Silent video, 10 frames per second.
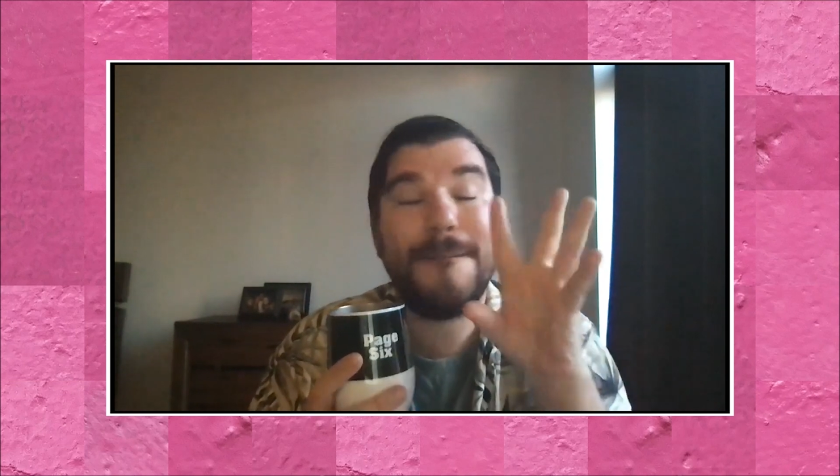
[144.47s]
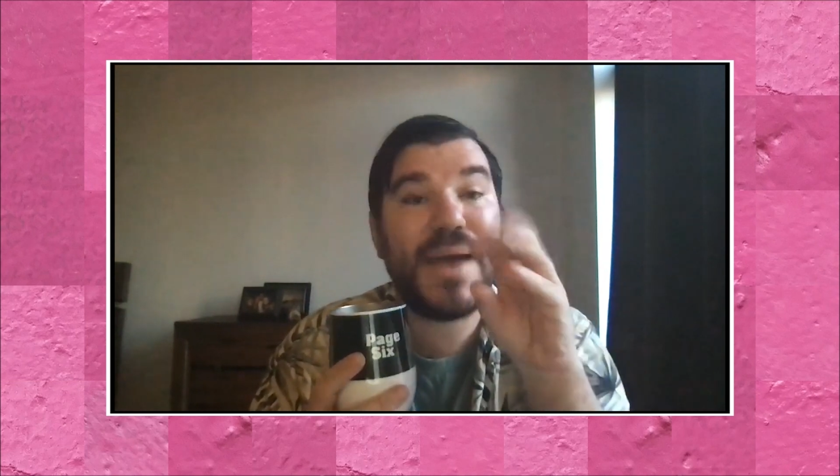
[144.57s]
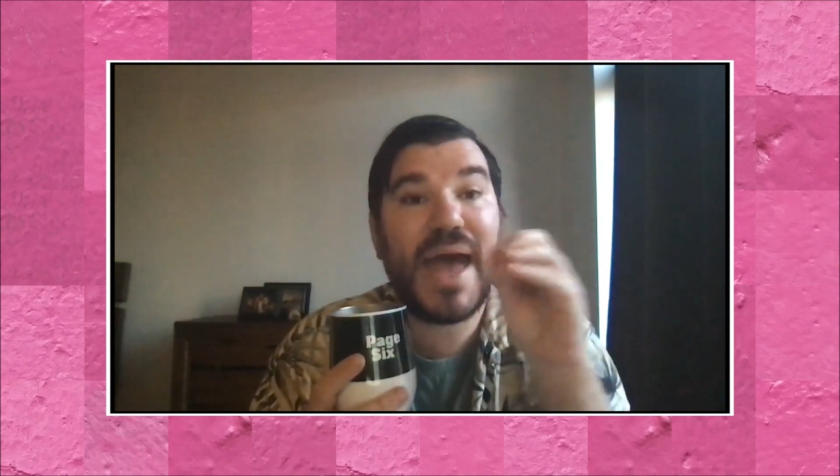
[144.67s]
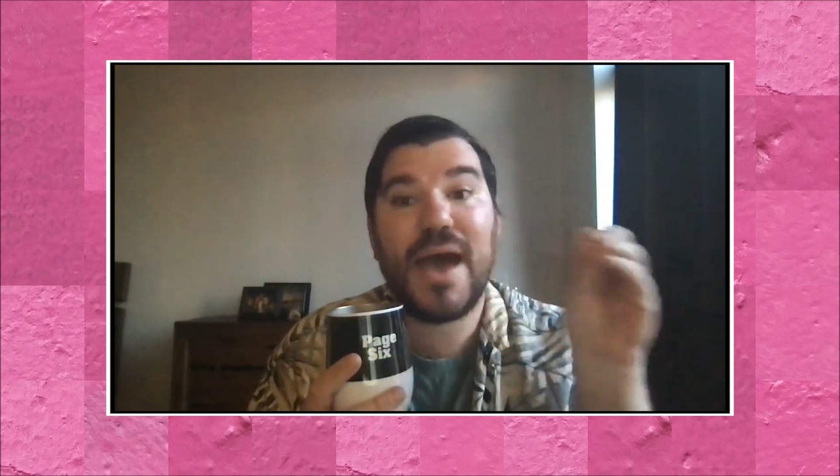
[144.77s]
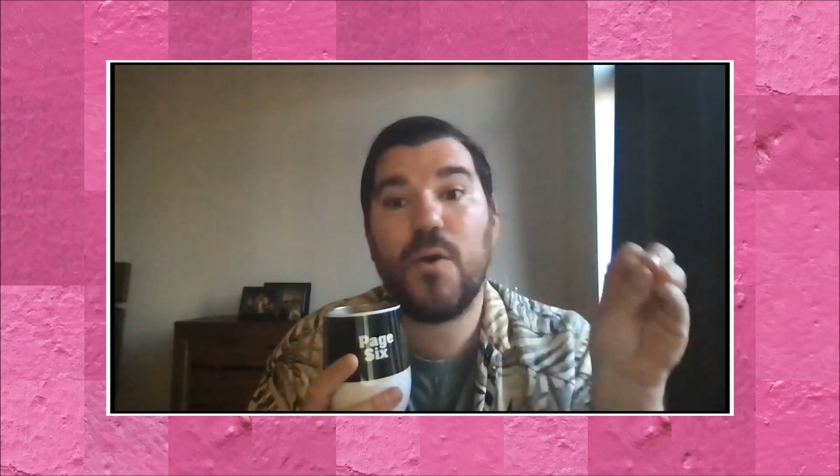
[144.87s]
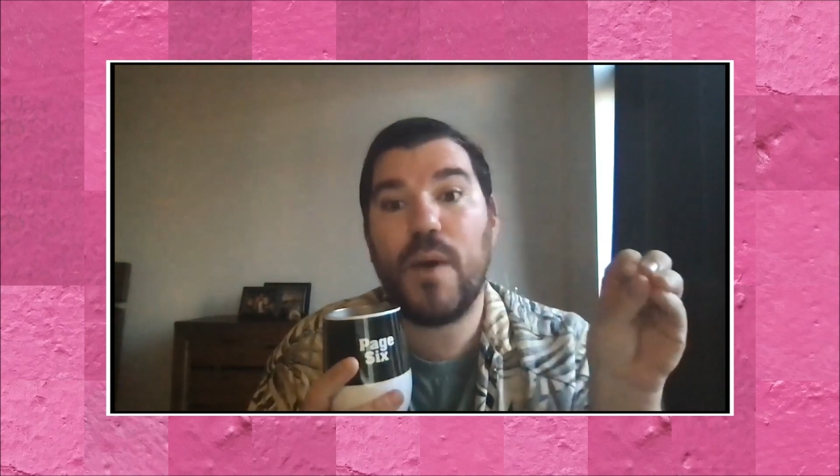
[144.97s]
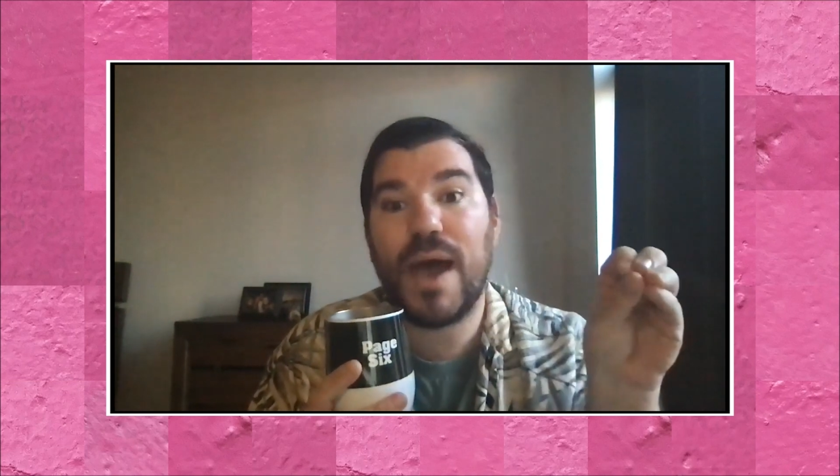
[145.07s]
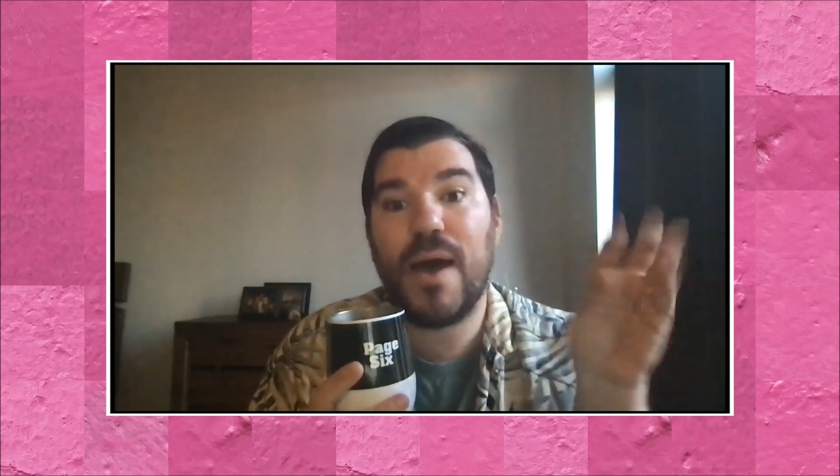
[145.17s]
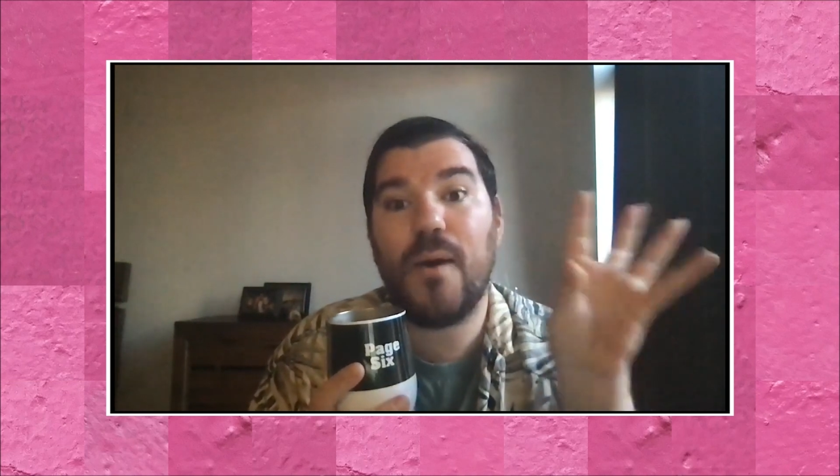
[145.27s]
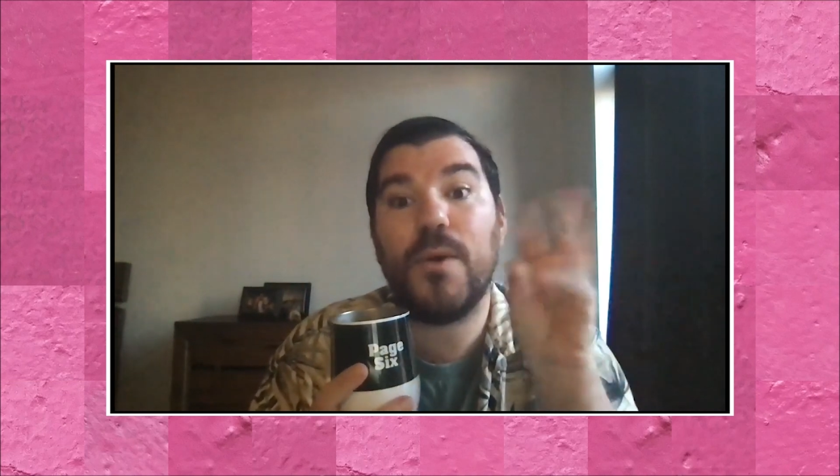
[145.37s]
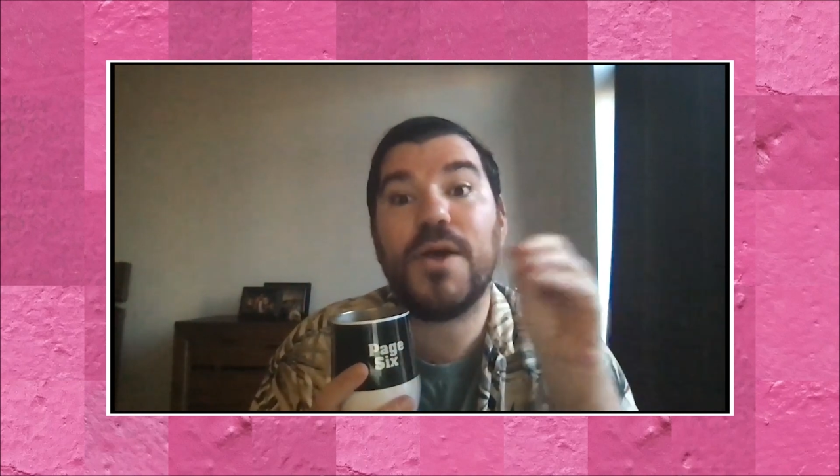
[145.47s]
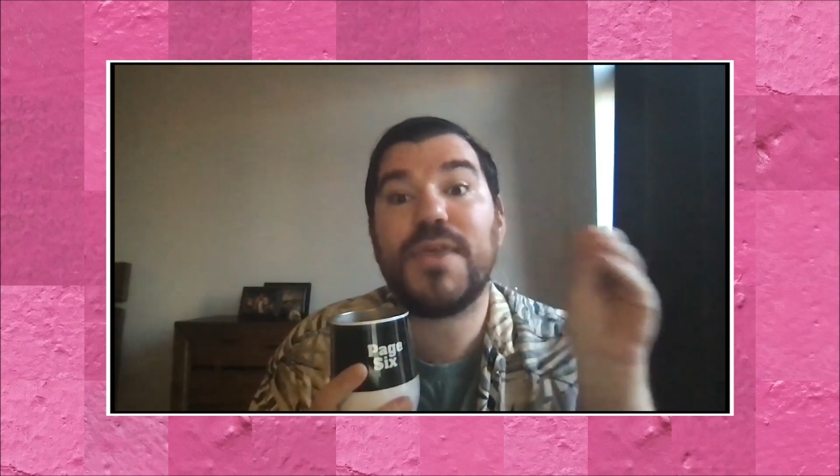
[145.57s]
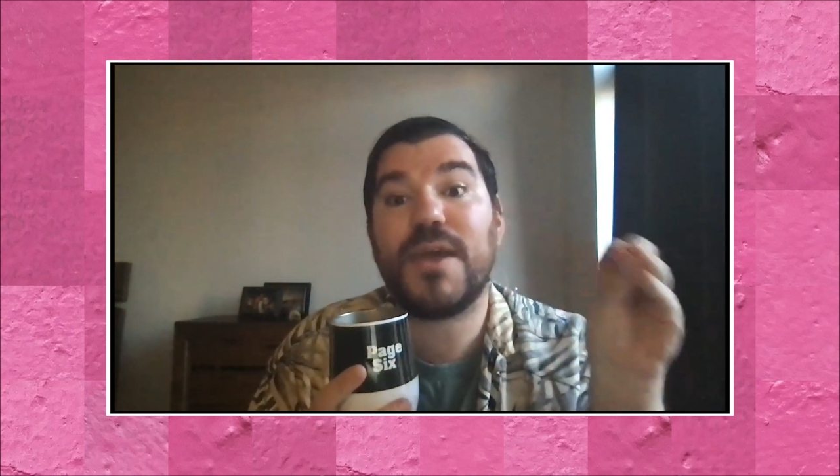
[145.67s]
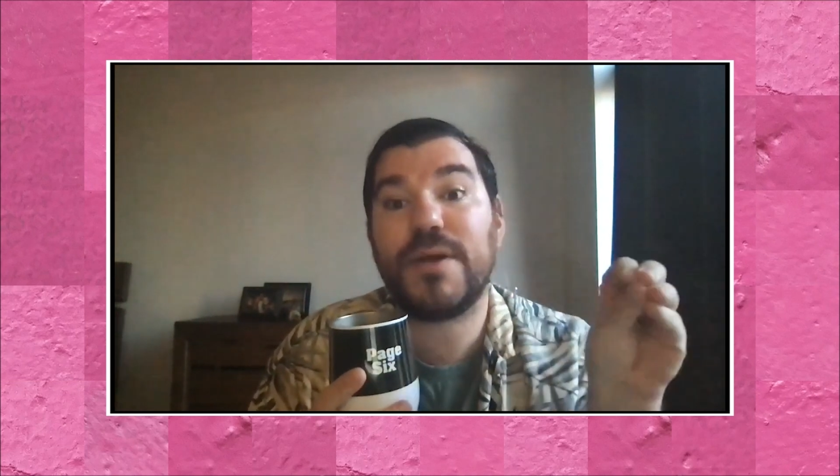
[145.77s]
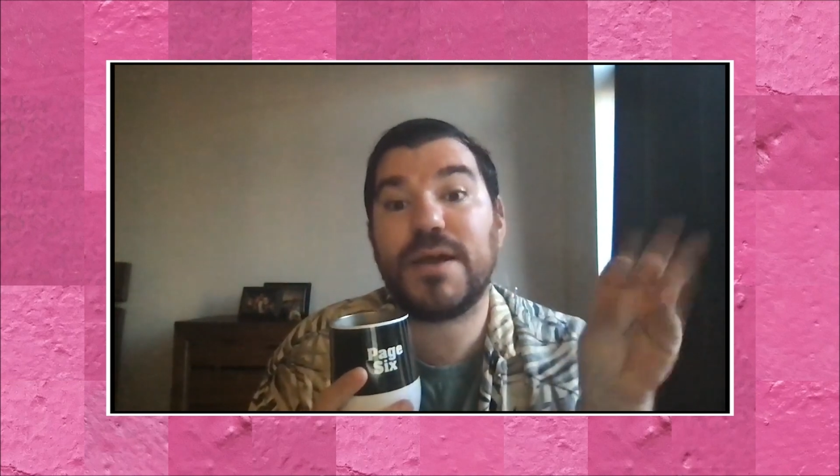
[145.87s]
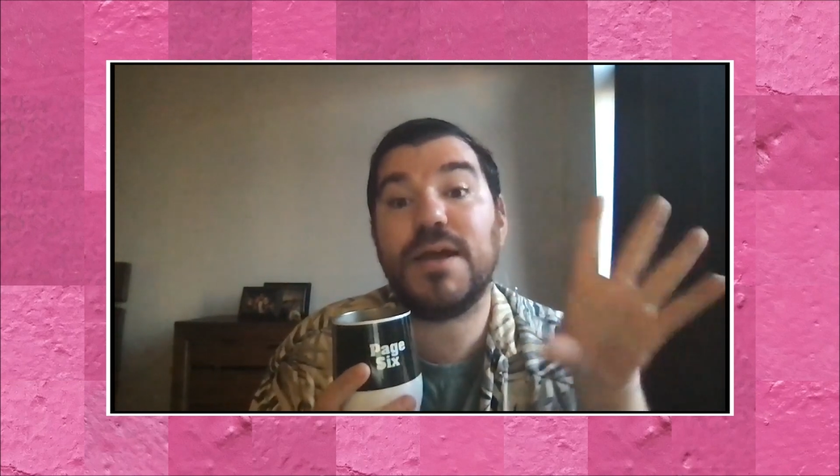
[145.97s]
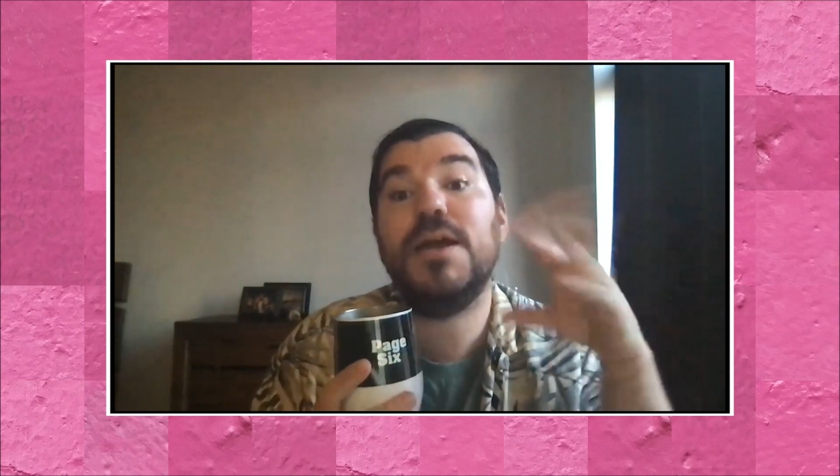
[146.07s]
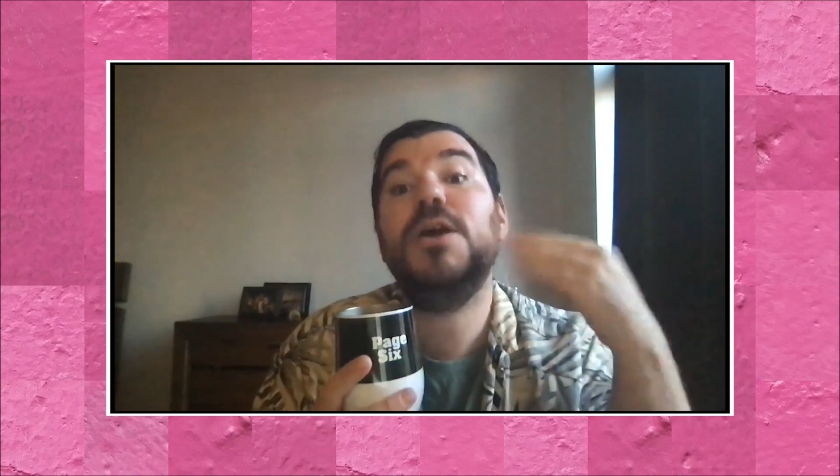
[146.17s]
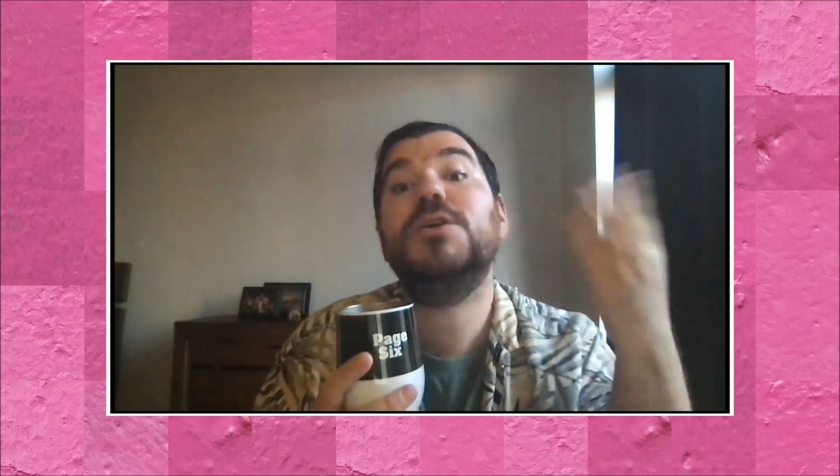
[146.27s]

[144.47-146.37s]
powwow with Erica